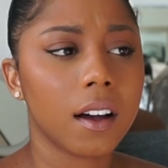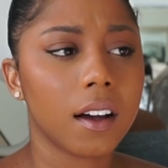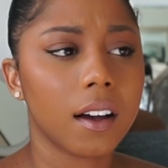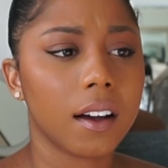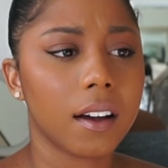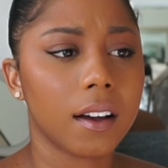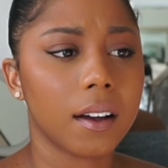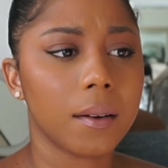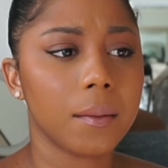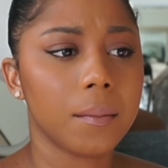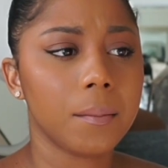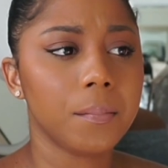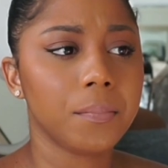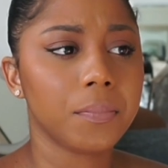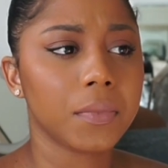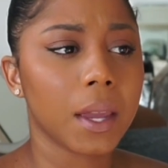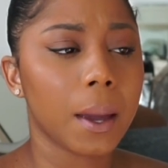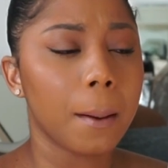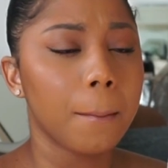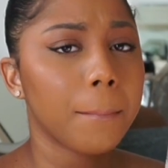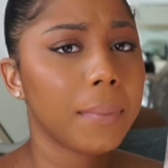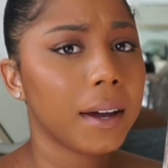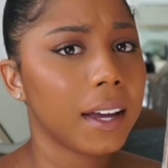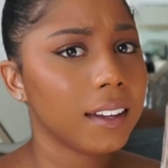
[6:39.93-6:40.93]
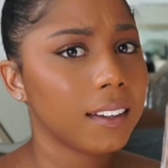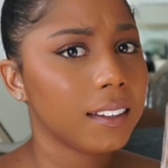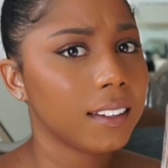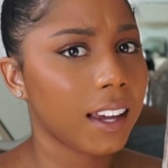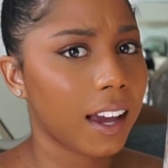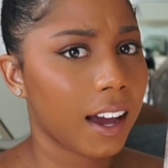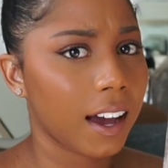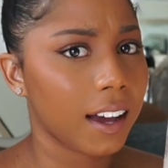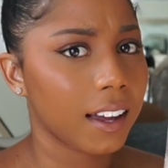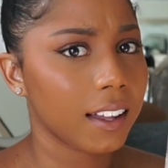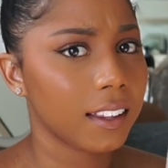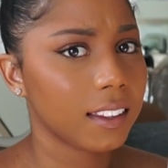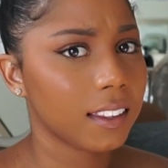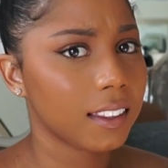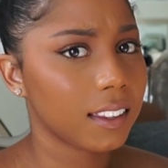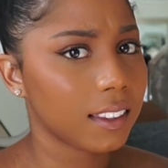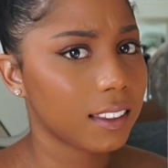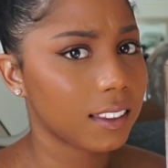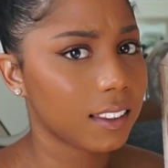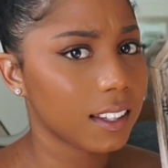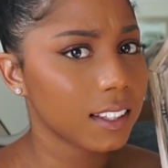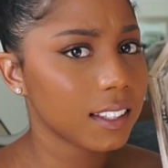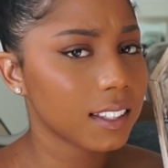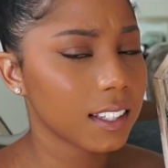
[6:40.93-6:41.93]
But yeah,
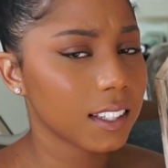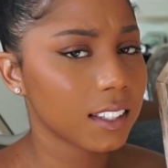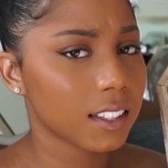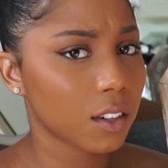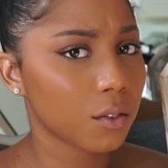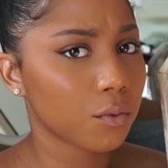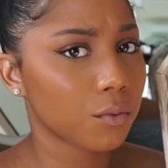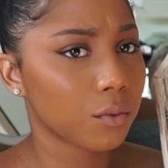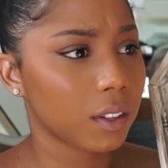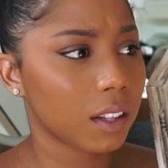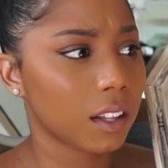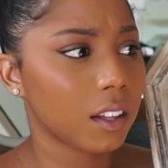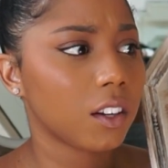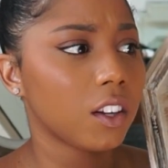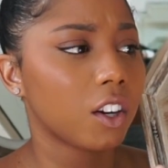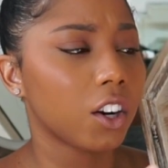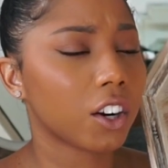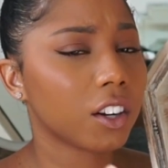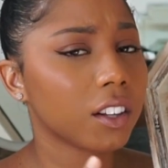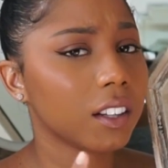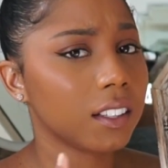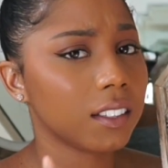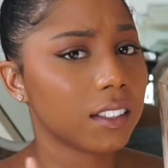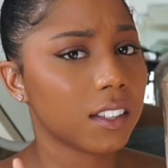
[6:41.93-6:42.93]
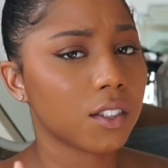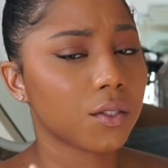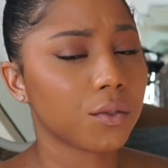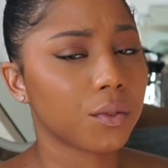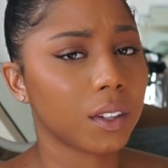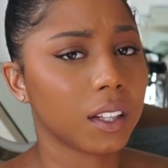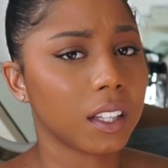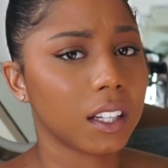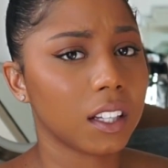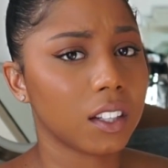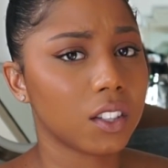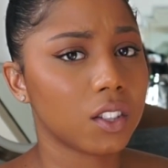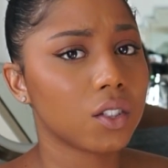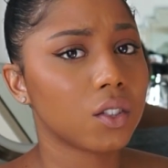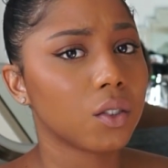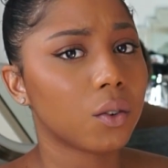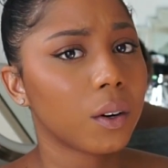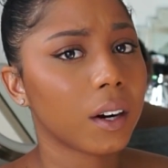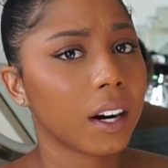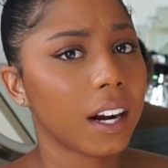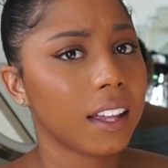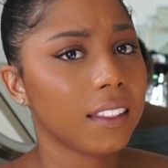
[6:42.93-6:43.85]
Kirkland's is a really good store,